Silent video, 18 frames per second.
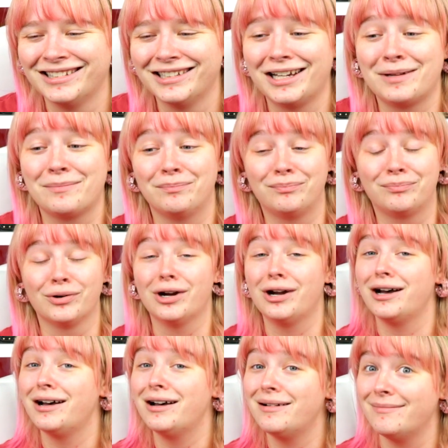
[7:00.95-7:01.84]
like,
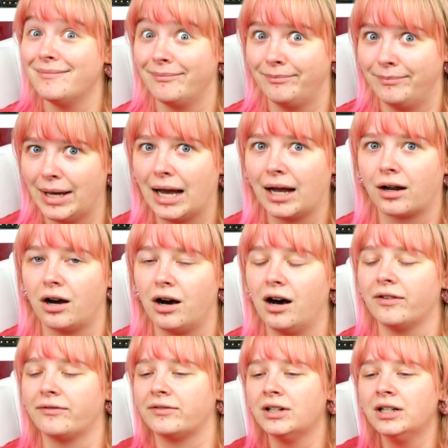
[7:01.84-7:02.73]
bruh, back
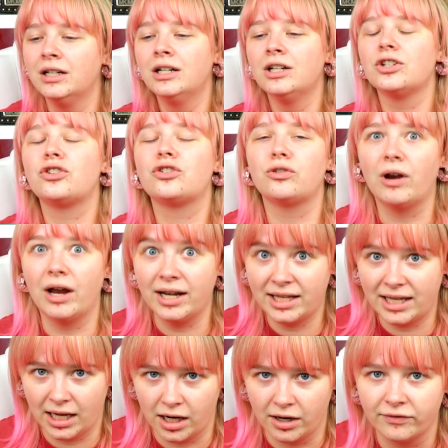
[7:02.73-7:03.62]
off.
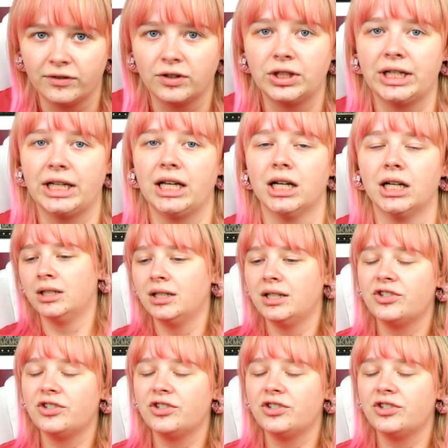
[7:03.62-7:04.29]
Tread carefully.